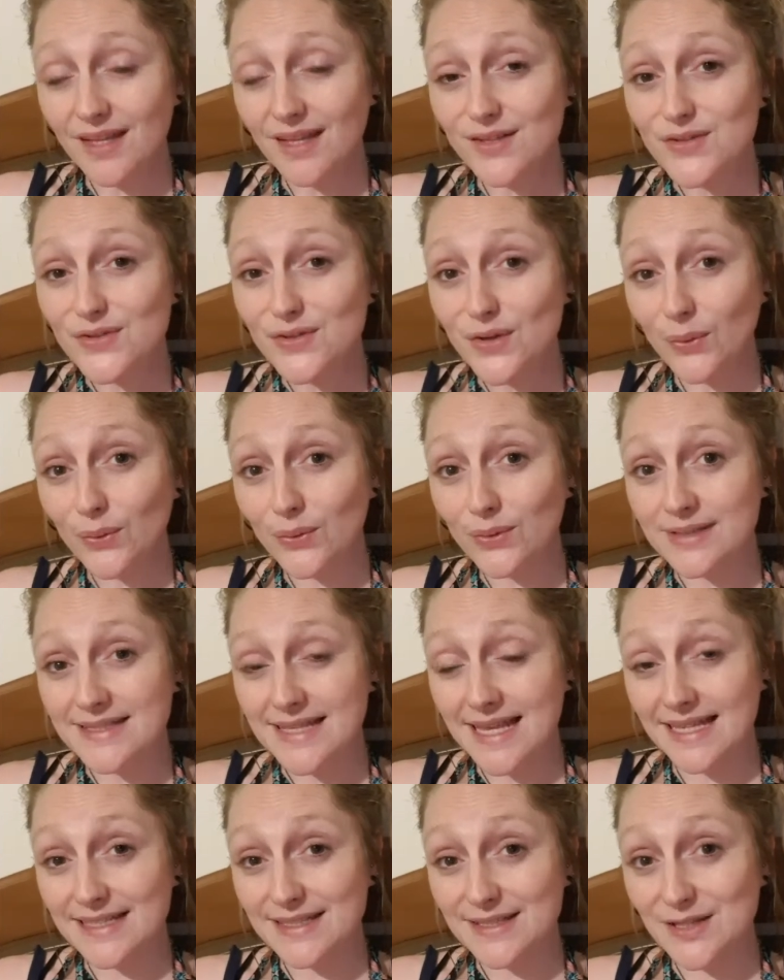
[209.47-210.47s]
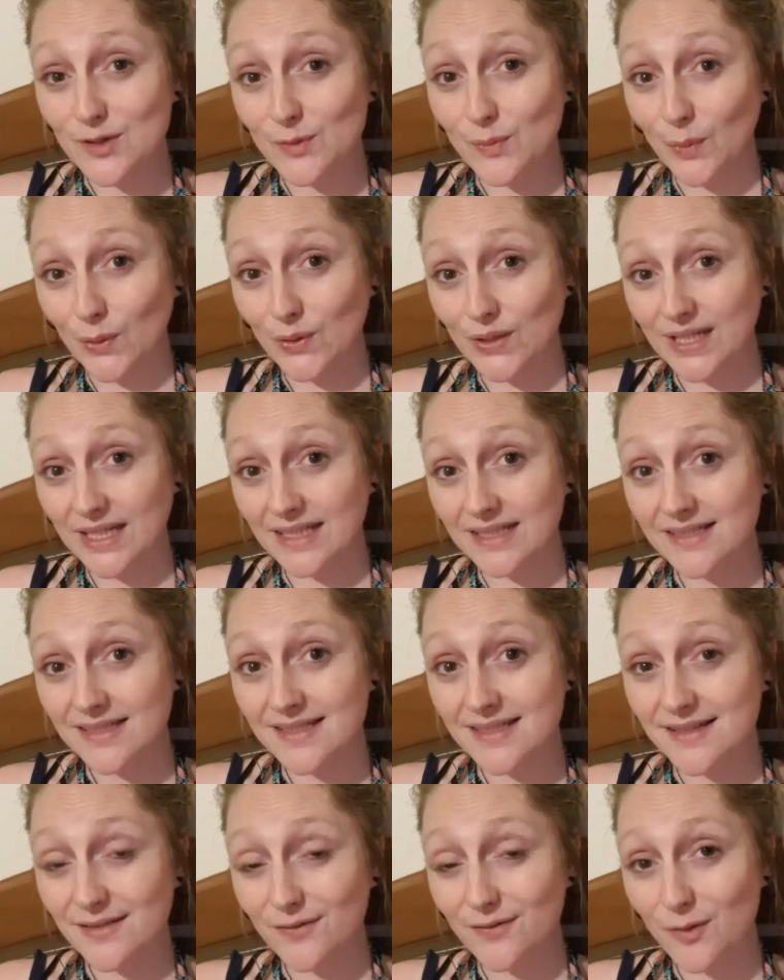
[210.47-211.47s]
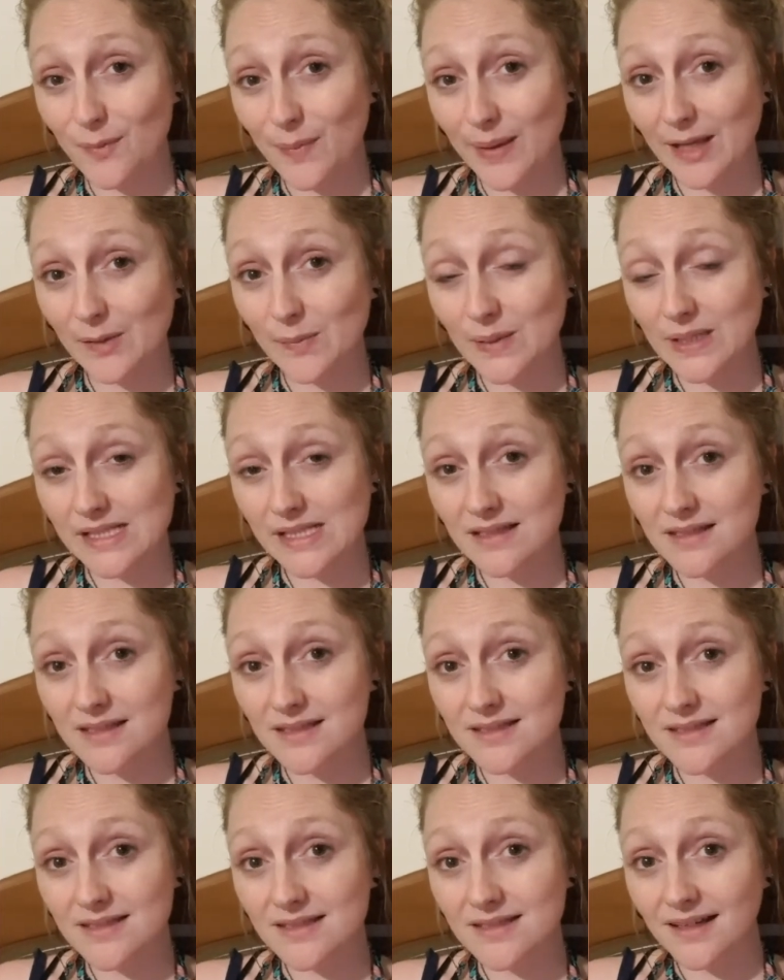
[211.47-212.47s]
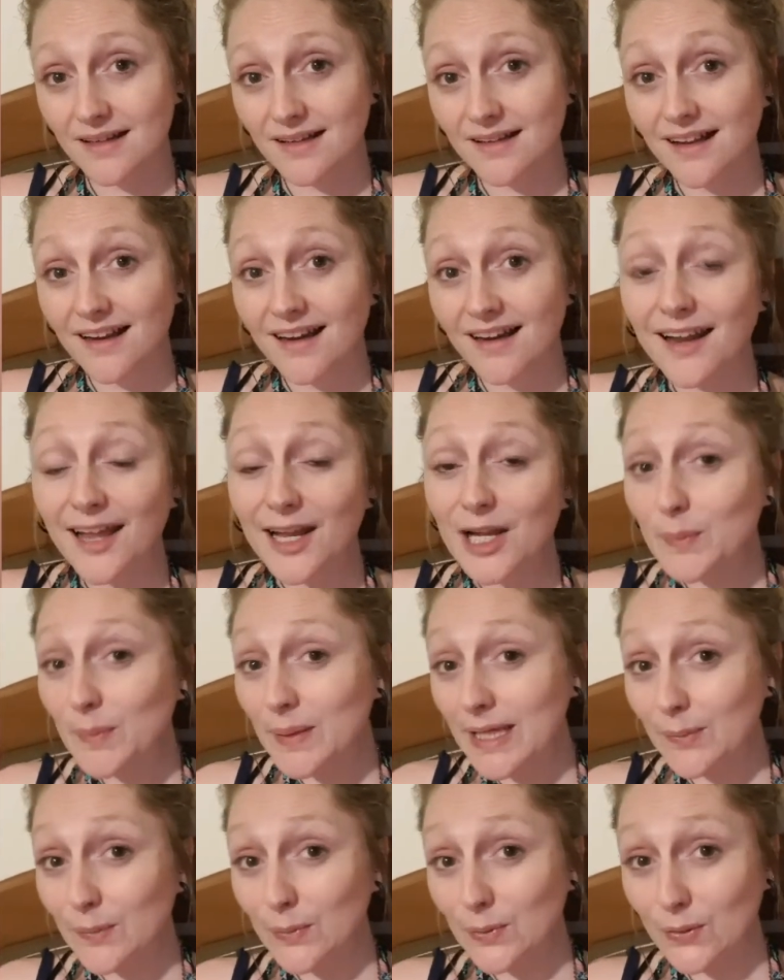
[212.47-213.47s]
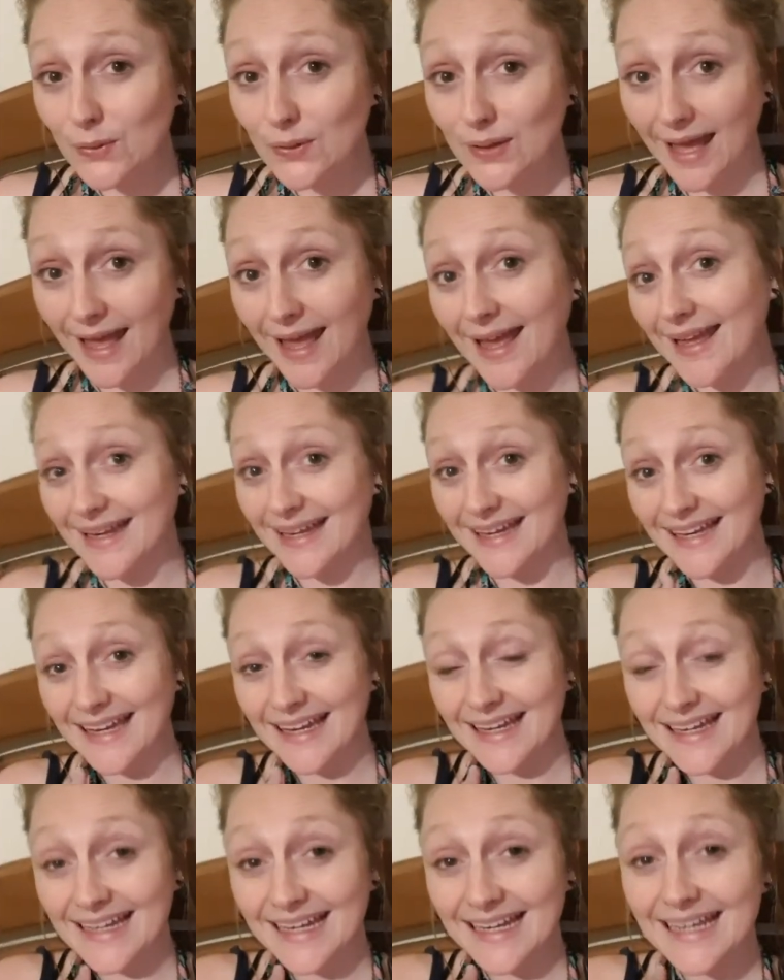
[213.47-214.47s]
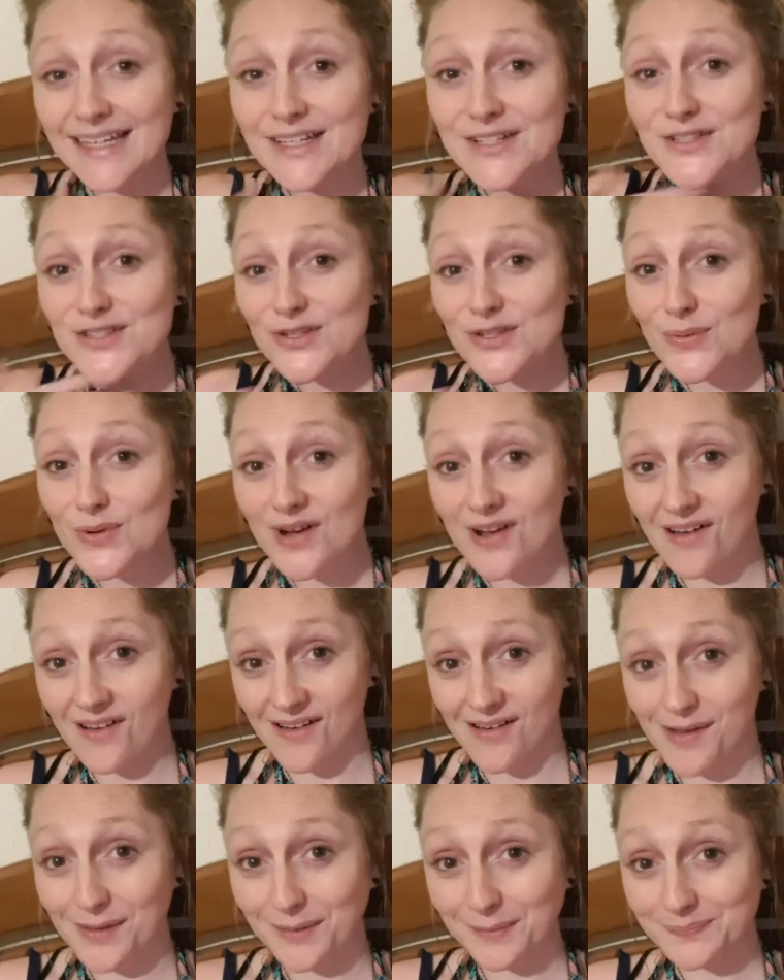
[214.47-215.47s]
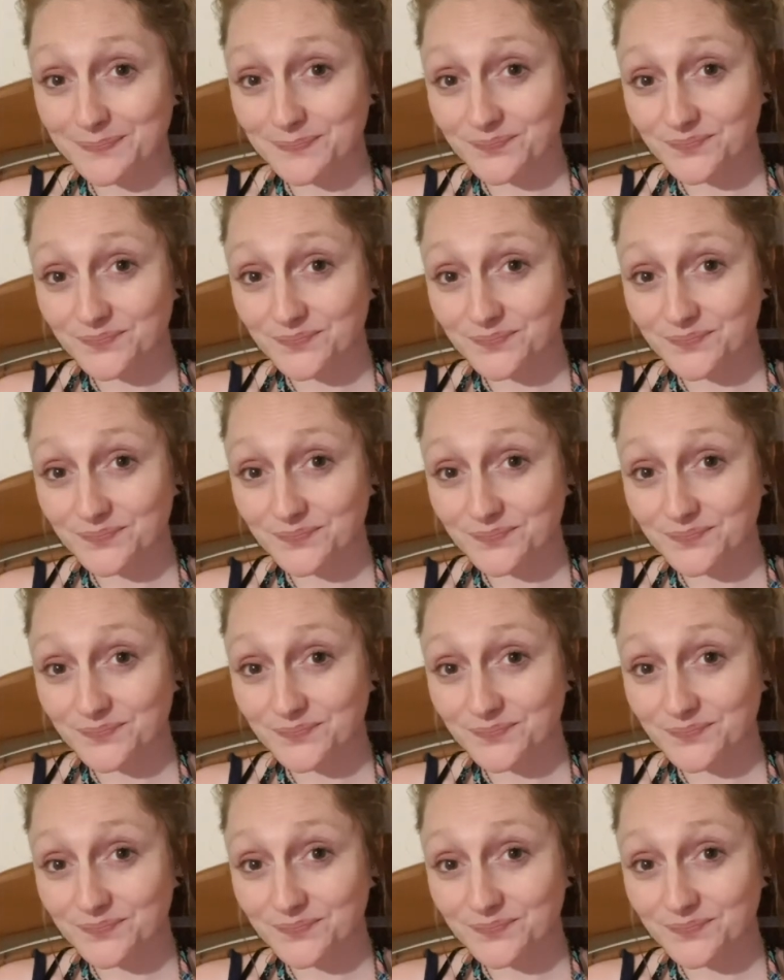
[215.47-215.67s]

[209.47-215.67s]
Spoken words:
Souls enter the bodies of the babies like people get into a car.